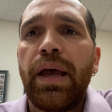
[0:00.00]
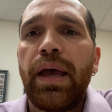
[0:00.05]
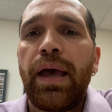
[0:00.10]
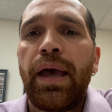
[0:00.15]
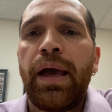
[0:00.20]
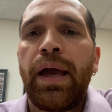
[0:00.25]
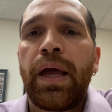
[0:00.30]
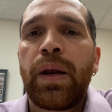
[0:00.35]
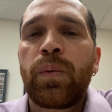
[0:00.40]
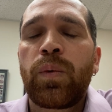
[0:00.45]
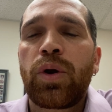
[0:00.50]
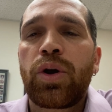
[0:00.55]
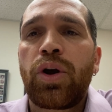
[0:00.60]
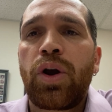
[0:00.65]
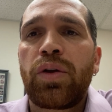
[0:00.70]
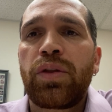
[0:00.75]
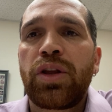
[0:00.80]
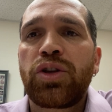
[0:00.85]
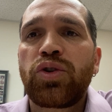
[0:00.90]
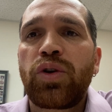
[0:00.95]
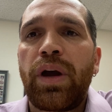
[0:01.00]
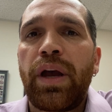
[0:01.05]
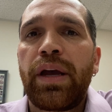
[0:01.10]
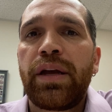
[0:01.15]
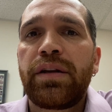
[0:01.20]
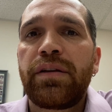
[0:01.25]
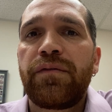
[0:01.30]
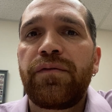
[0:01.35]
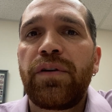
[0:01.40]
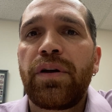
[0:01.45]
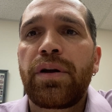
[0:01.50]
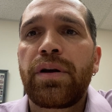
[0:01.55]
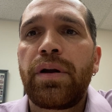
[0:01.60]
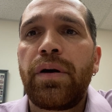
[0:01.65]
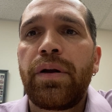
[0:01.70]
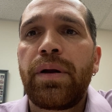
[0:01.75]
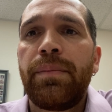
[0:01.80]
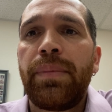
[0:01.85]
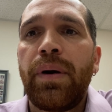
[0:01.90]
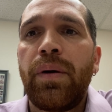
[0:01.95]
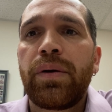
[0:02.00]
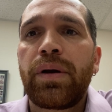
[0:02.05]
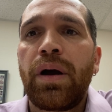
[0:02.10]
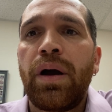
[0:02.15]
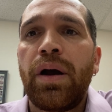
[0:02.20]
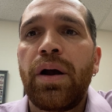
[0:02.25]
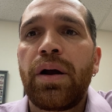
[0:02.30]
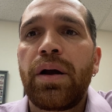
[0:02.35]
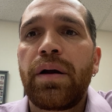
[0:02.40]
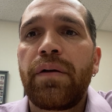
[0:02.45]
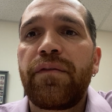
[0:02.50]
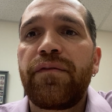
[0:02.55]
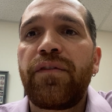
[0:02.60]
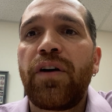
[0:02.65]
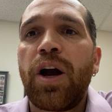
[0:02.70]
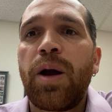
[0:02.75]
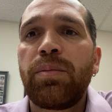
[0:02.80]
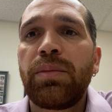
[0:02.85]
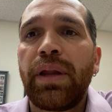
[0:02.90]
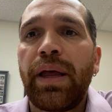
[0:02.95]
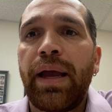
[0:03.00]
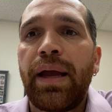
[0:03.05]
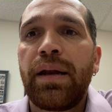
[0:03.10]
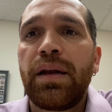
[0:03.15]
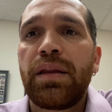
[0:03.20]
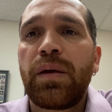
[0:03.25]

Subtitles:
and we're currently trying to figure out about our farmland